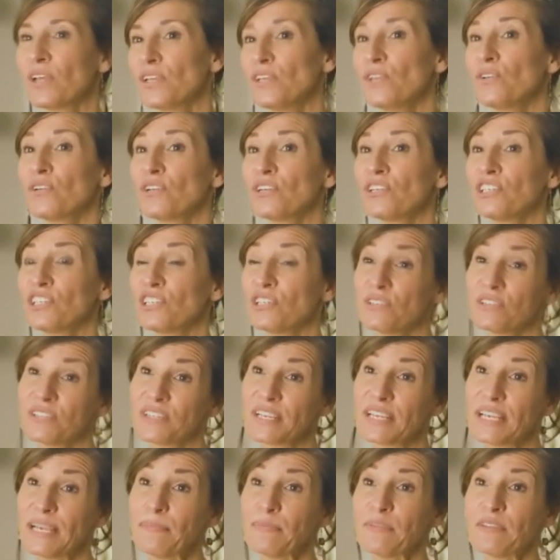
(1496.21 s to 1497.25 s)
You can choose
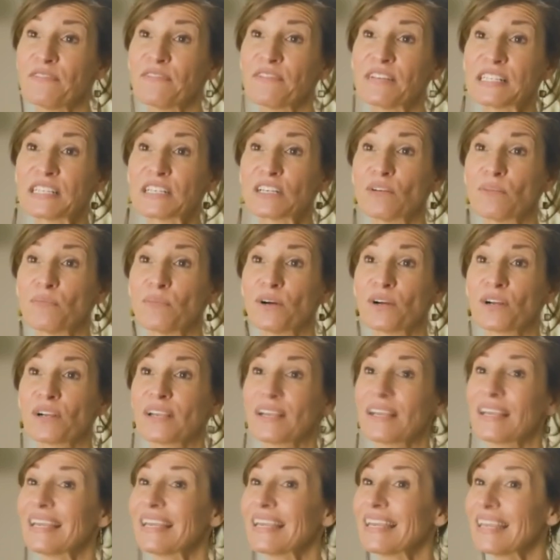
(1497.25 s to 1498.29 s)
to keep the physical book,